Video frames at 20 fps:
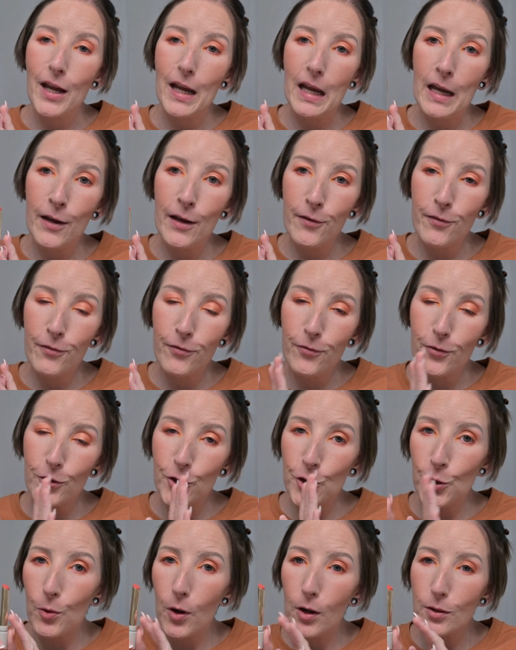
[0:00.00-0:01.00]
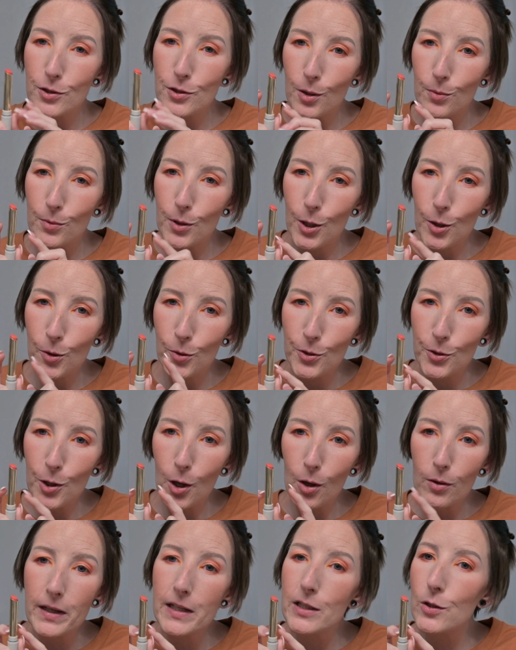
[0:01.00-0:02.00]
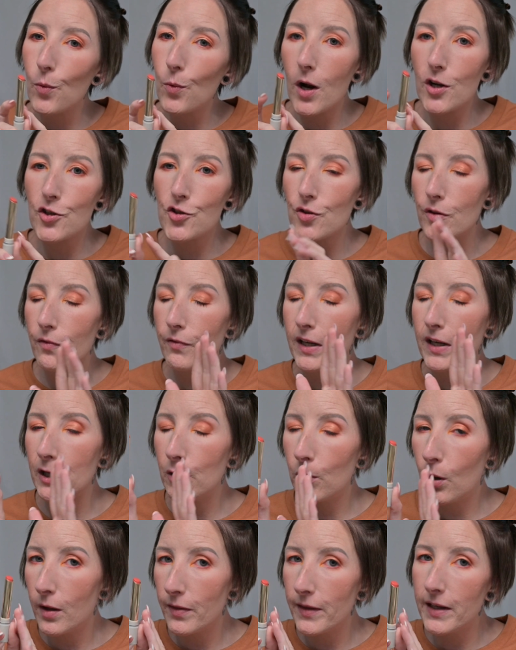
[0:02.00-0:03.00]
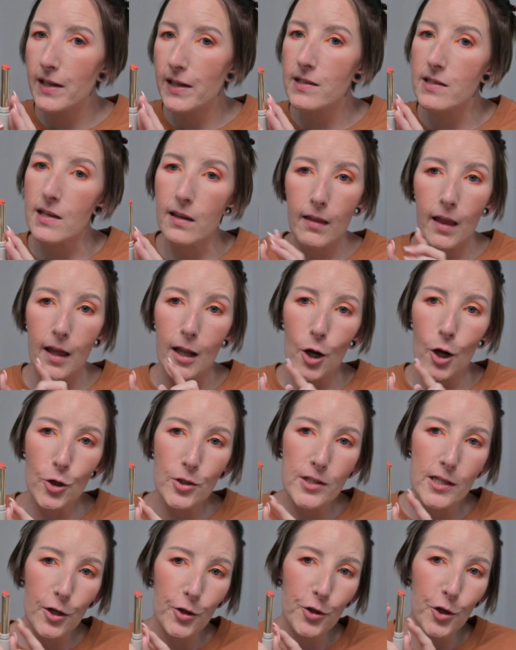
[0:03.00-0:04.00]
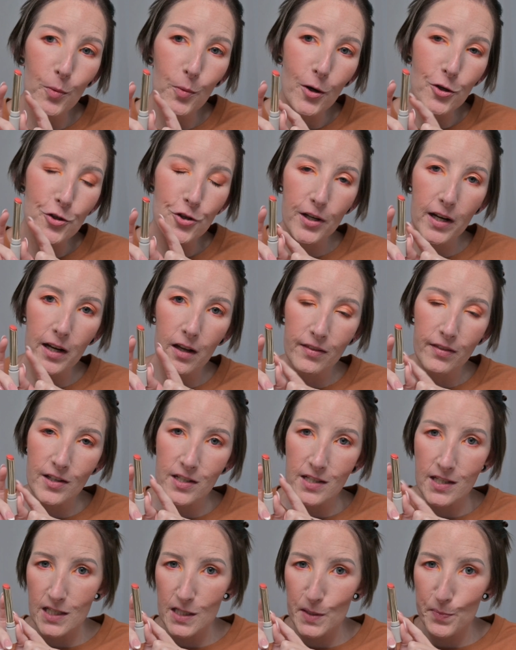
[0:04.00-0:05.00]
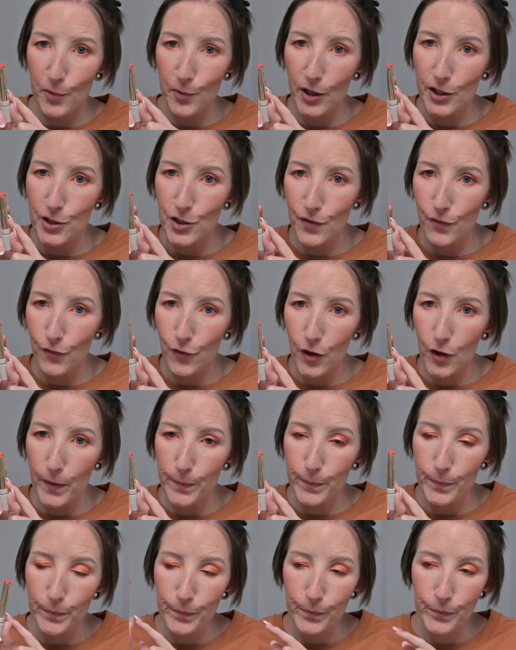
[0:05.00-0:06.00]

if you all don't know, y'all need to watch the video on these and let her tell you where she got this inspiration from.